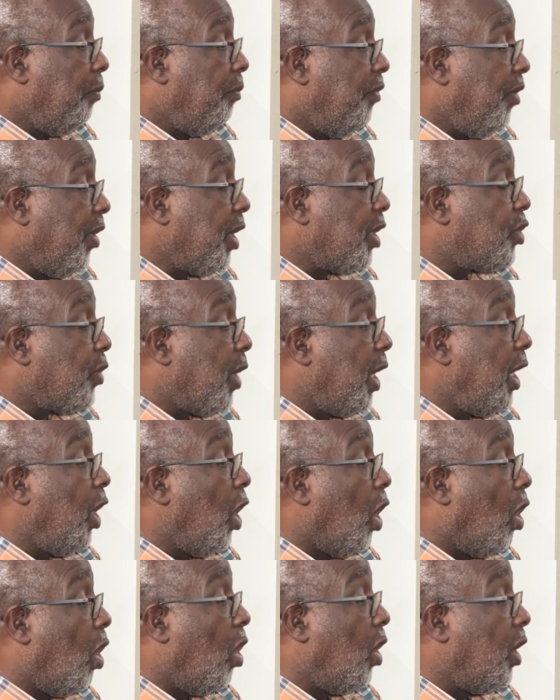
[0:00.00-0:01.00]

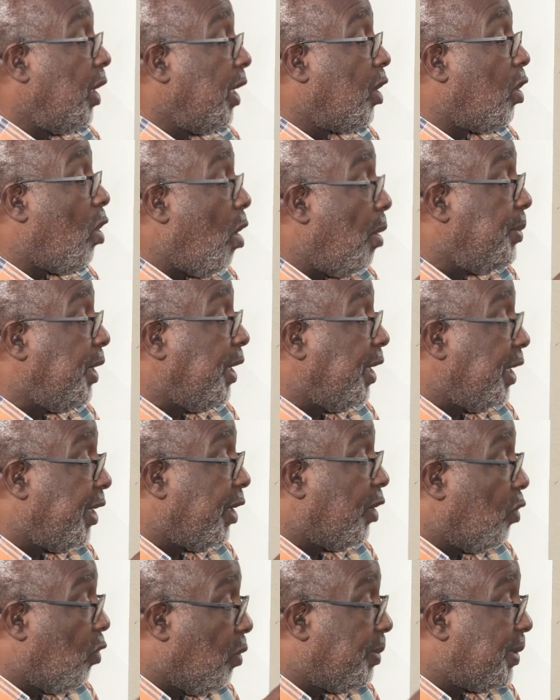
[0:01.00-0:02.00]
virtually all the
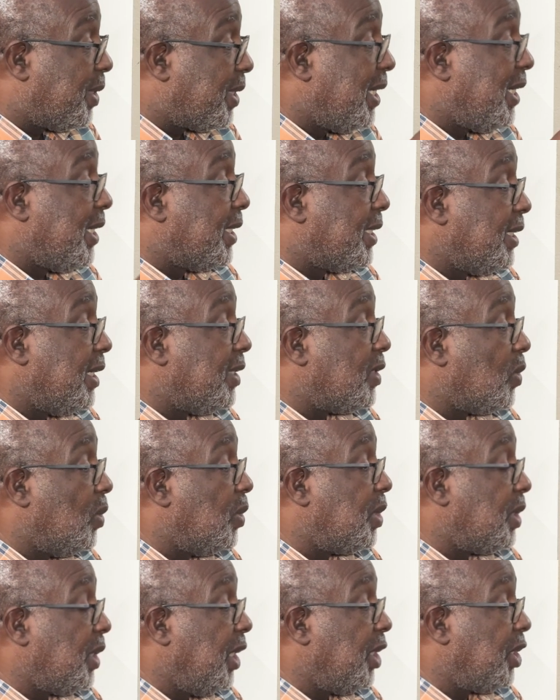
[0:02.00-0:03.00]
community groups, citizen
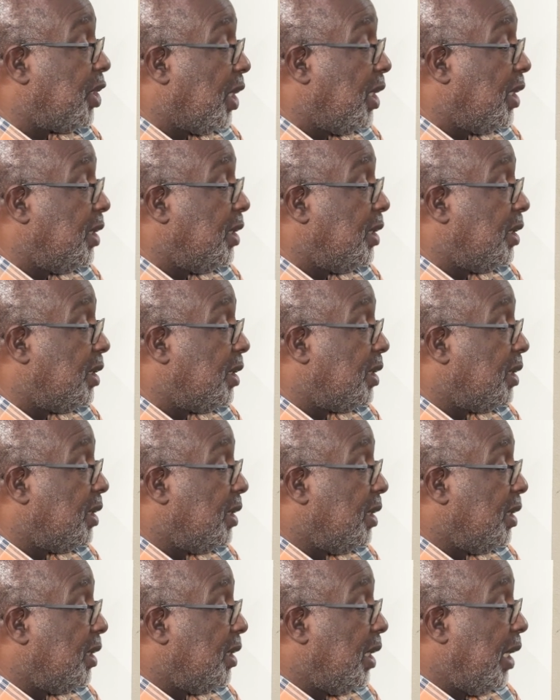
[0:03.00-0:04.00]

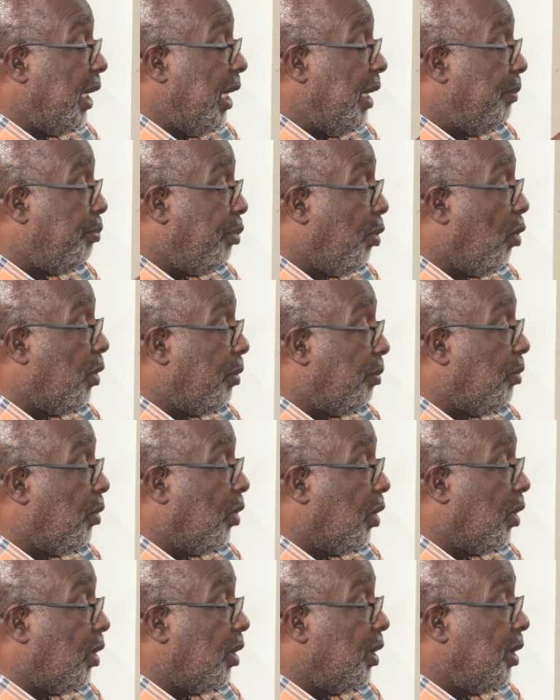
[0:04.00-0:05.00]
associations in
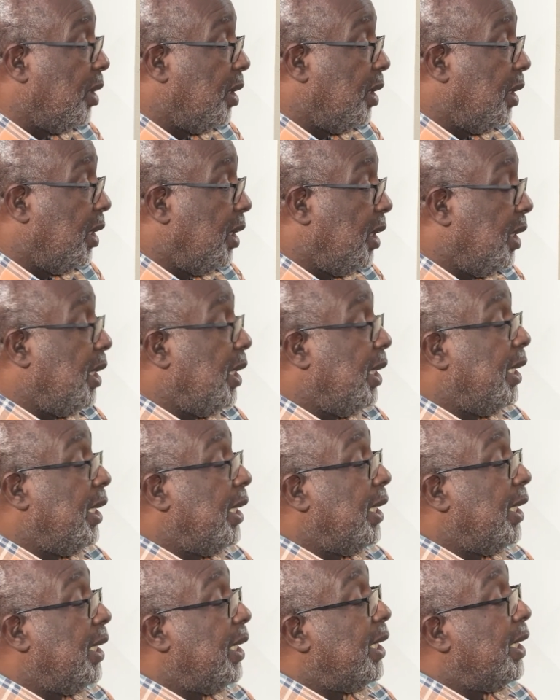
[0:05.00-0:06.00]
Portmore
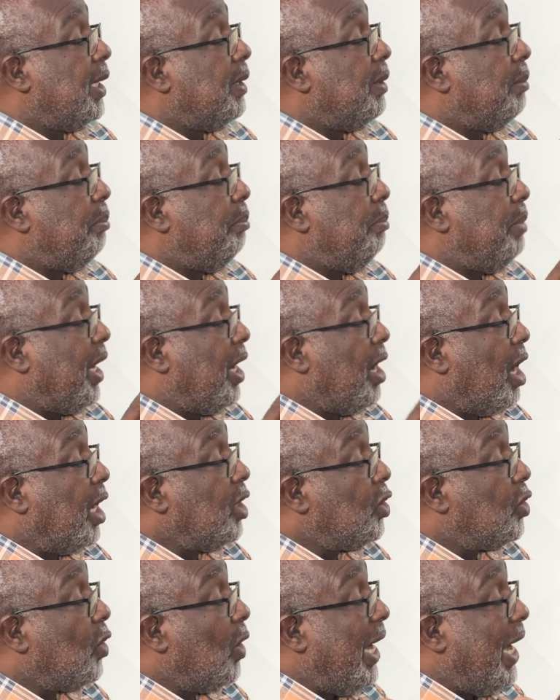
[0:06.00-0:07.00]

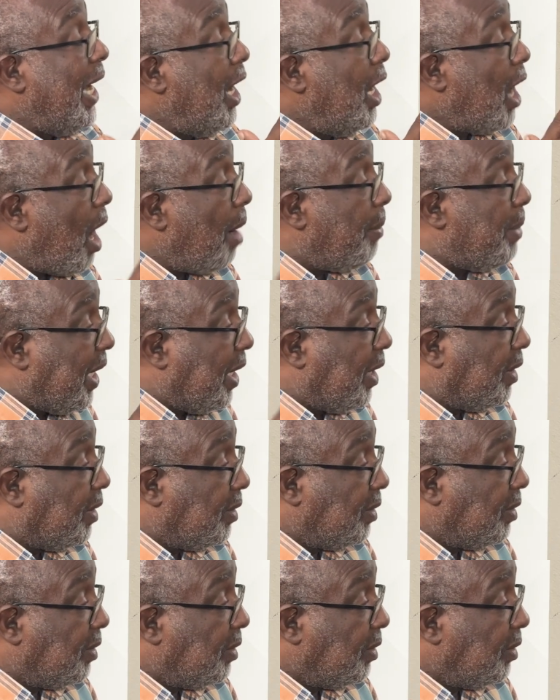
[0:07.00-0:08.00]
began to
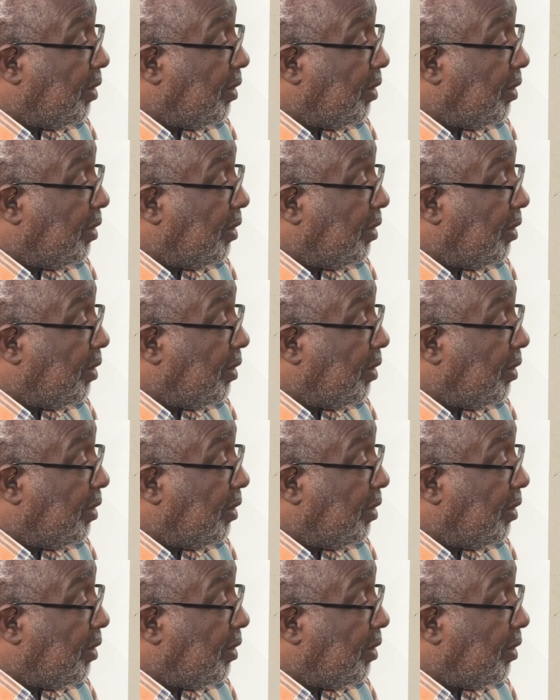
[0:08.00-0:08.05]
lobby